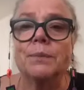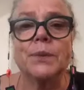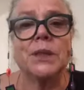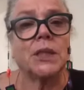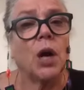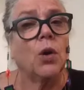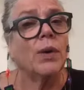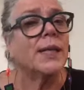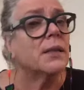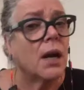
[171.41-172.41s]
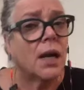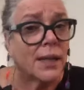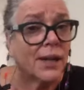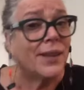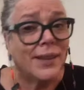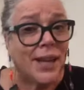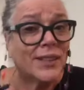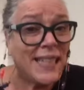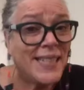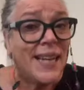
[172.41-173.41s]
So it's not clear that they'll
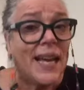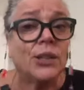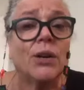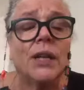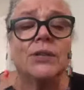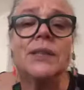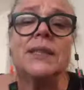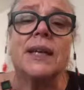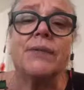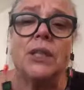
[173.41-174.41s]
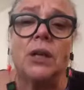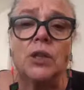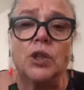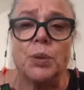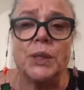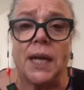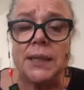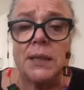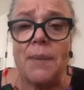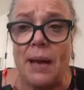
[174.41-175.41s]
need to get to $170 per ton
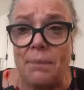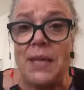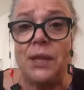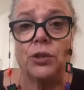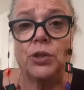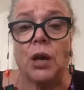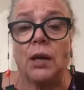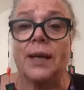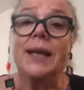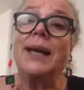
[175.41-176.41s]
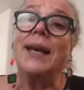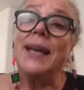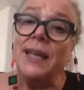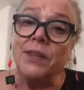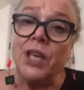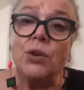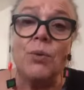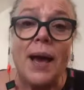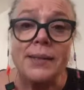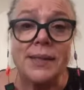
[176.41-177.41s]
to meet their target. In the
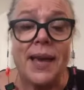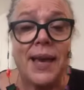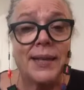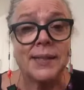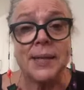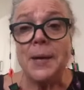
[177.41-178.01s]
US case,